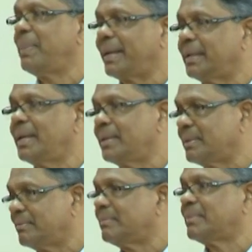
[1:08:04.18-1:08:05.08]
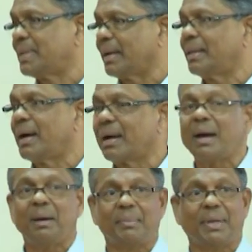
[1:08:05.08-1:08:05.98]
is better than
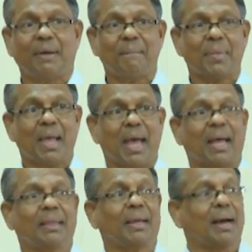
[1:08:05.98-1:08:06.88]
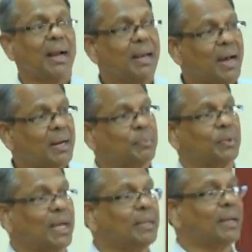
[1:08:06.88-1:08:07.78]
Sakadagami. And the Kalyana
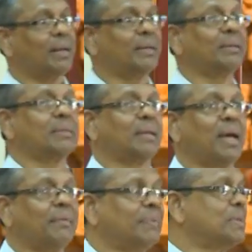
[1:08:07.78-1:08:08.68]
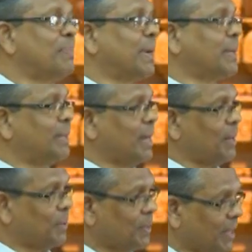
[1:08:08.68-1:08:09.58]
Putajjana's life is better
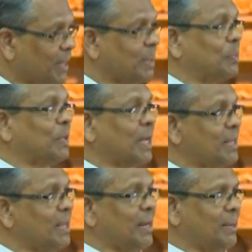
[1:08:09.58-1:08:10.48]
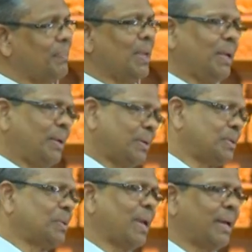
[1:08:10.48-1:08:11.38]
than ordinary Putajjana. You know,
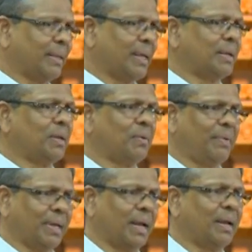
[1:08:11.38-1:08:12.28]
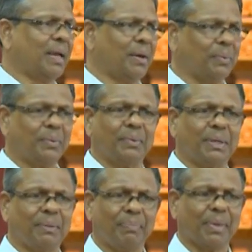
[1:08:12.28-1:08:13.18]
so like that, you know, we can
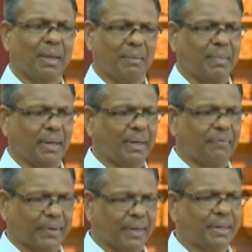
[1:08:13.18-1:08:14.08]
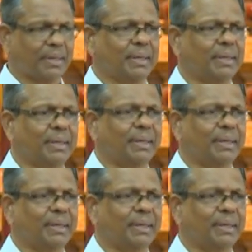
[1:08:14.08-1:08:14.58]
have many different